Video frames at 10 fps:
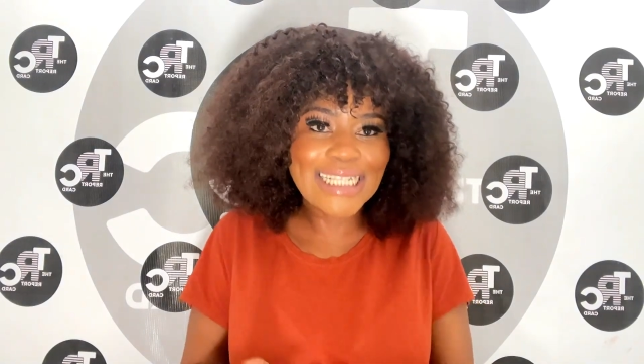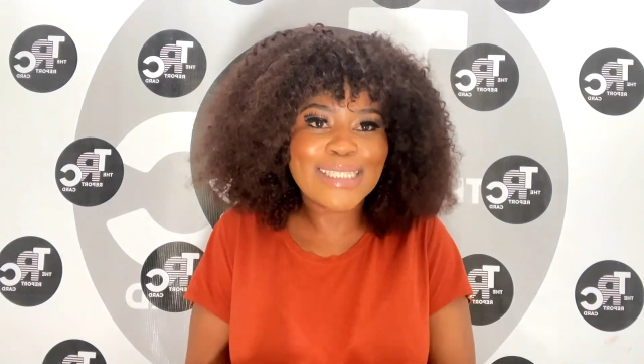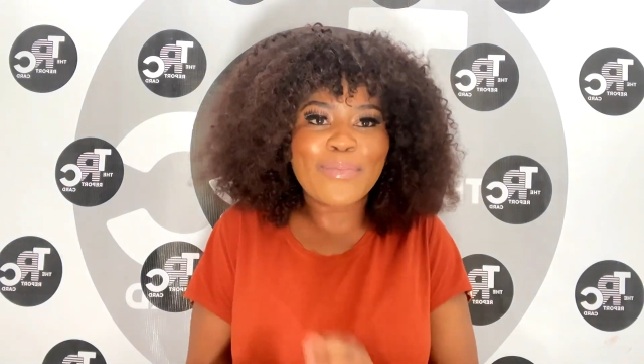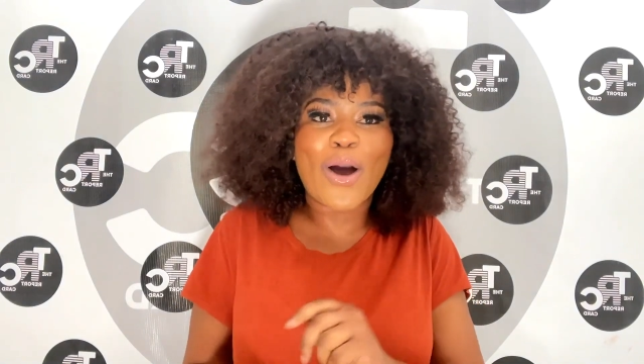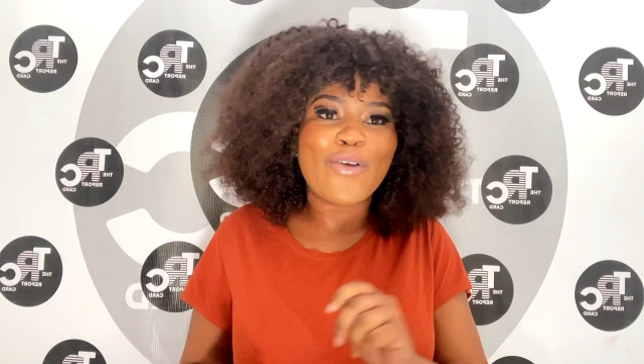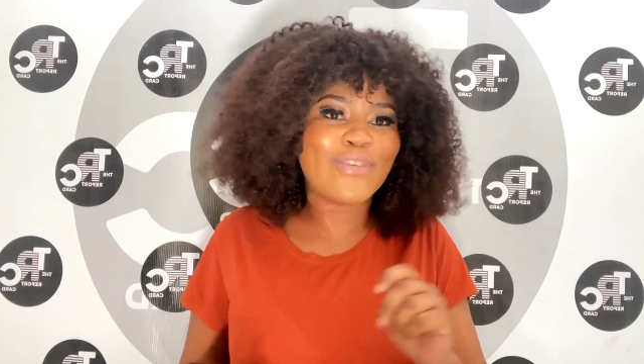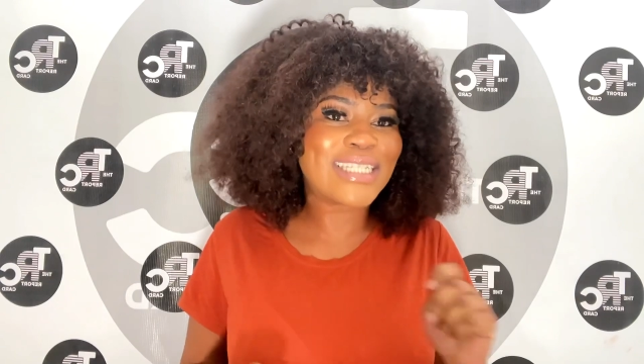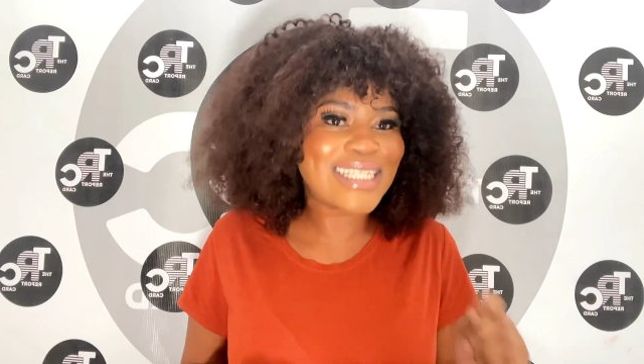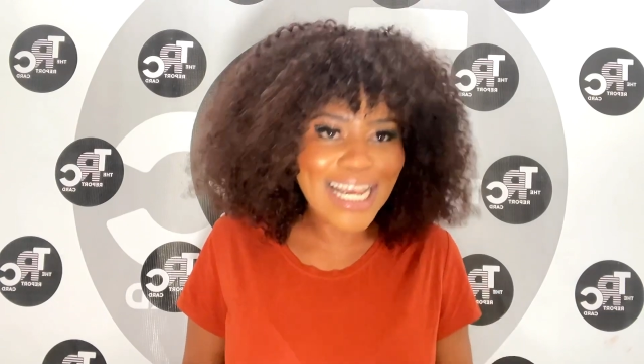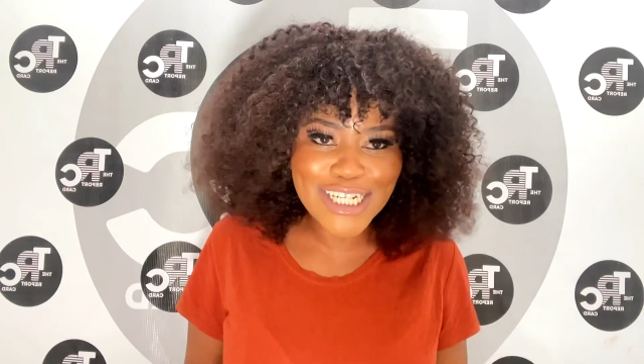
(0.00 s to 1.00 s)
in some
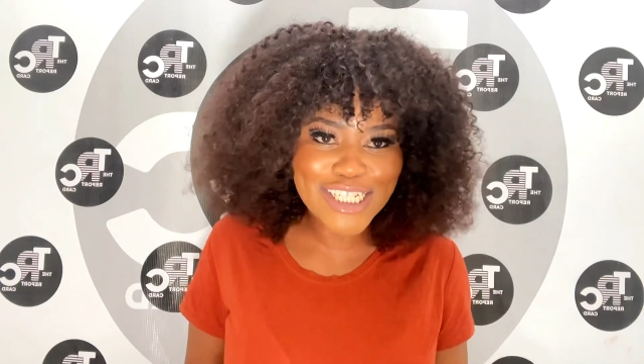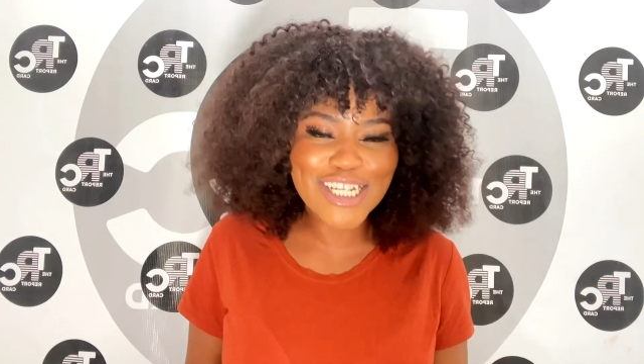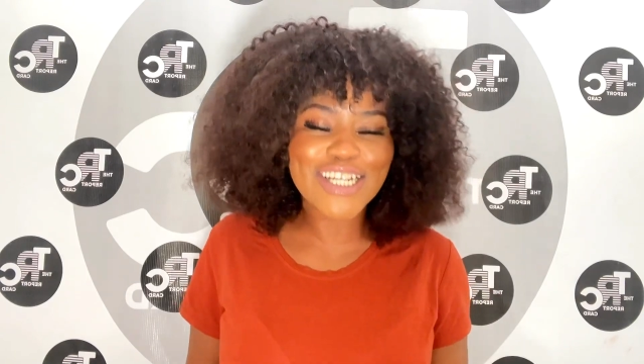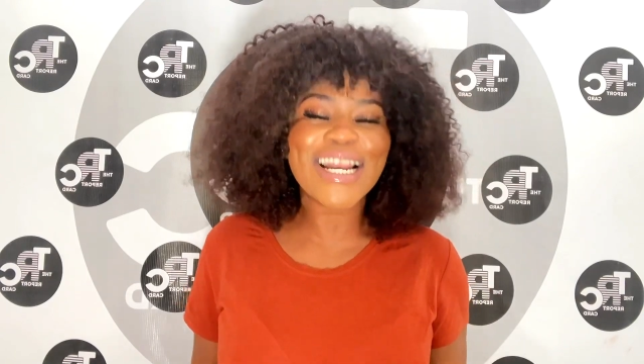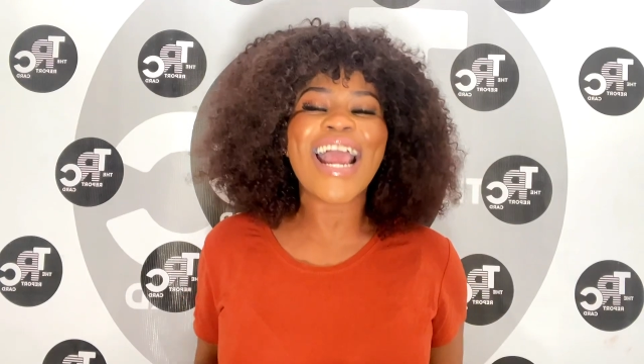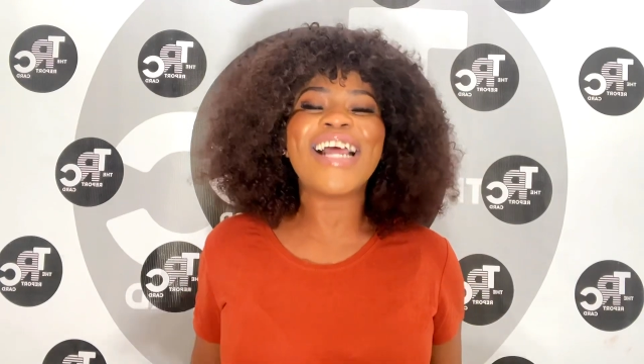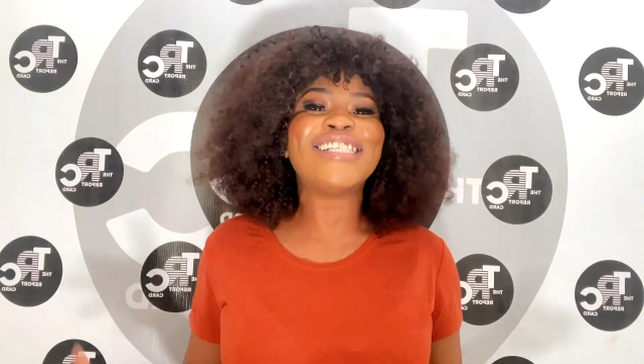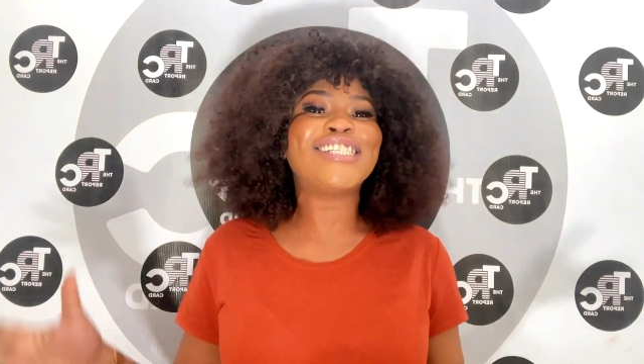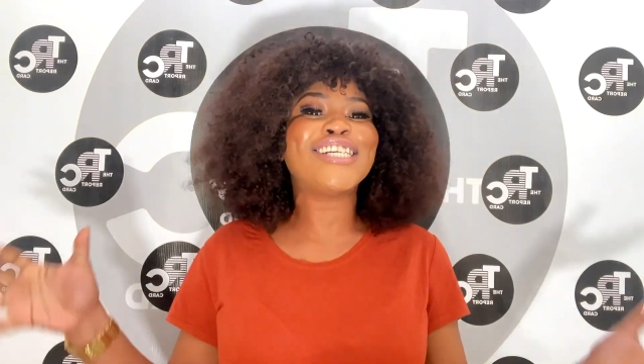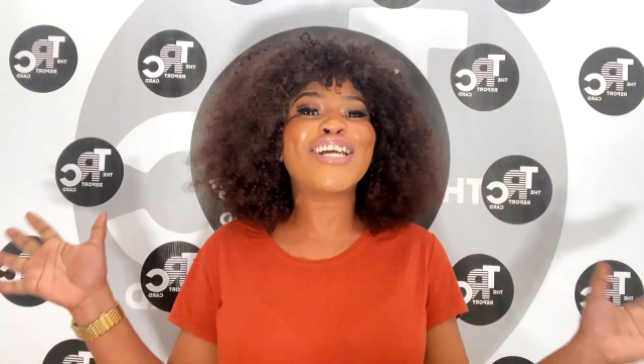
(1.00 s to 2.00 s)
conversation,
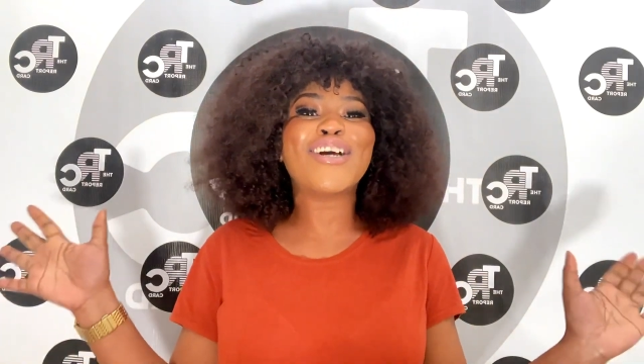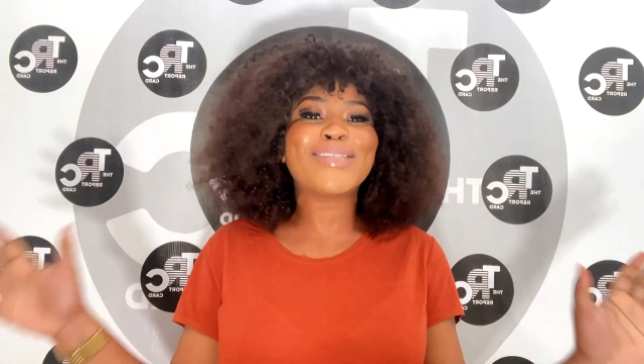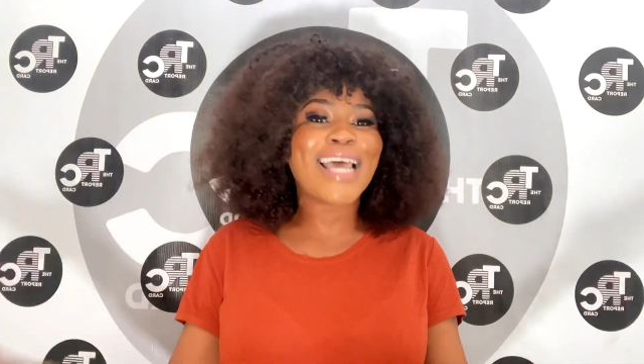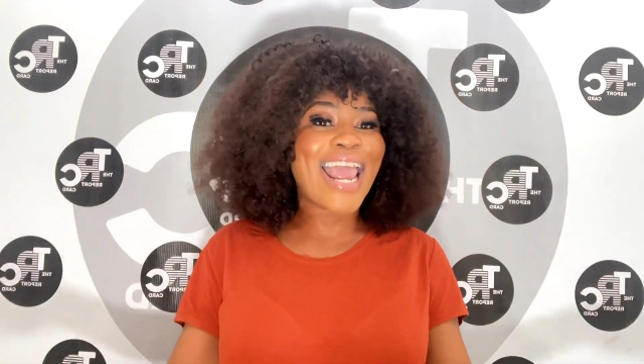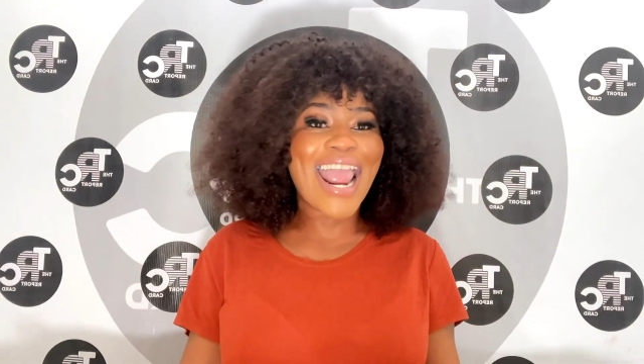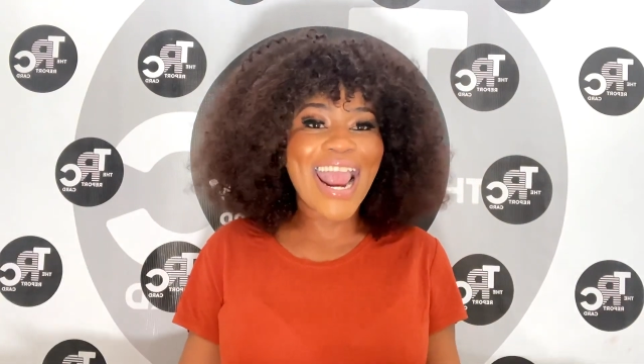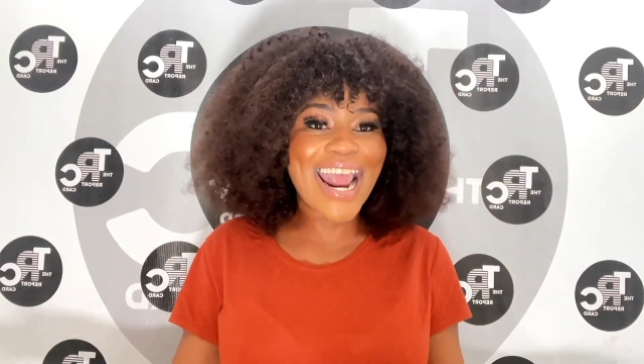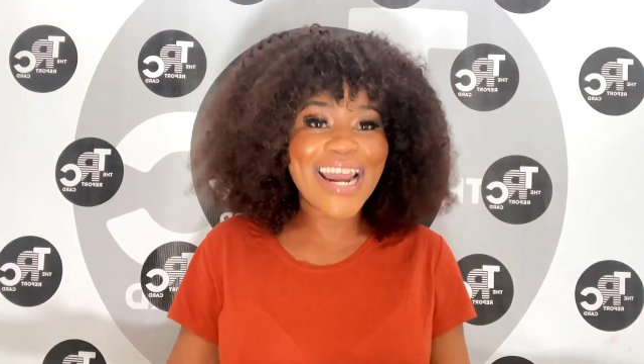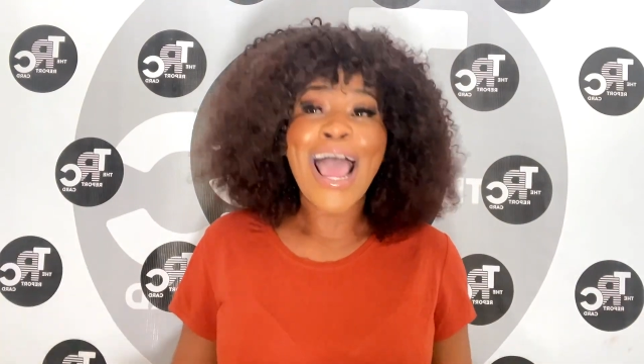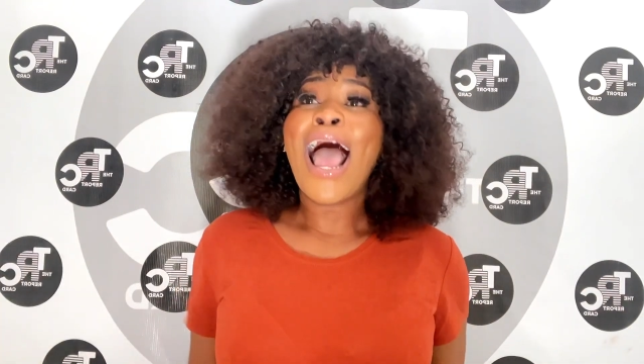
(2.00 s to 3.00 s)
and she goes
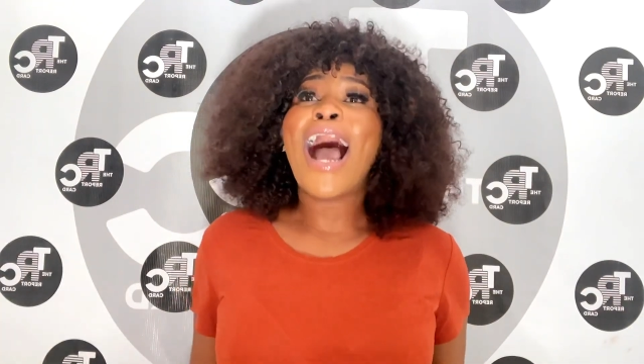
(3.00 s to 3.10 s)
ahead.